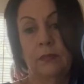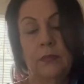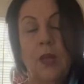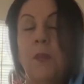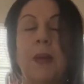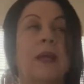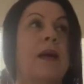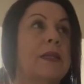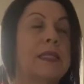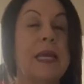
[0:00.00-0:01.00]
Oh my
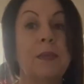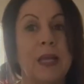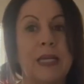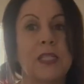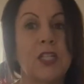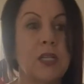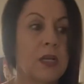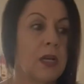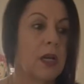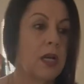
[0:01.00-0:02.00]
God, stabilizer
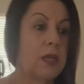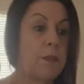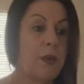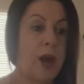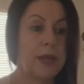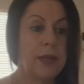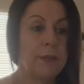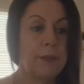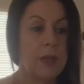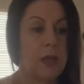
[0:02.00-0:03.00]
in the
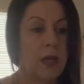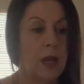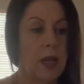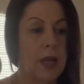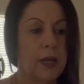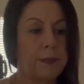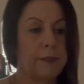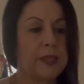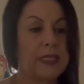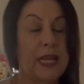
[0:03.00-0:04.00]
bottom.
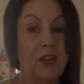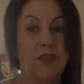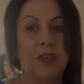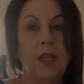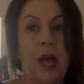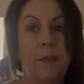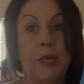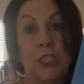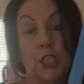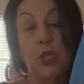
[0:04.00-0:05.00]
The Decoville, I
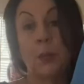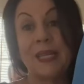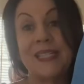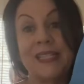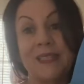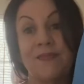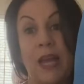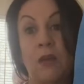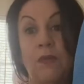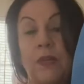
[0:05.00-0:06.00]
put 2 pieces of
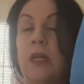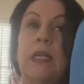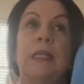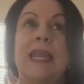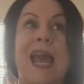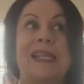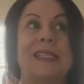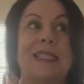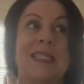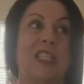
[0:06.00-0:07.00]
Decoville and then I
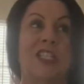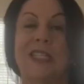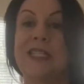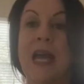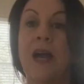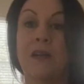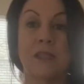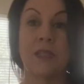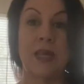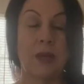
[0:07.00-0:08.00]
stitched it down
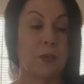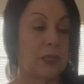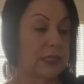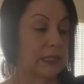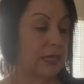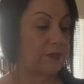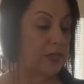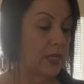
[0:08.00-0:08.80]
so that it wouldn't lift.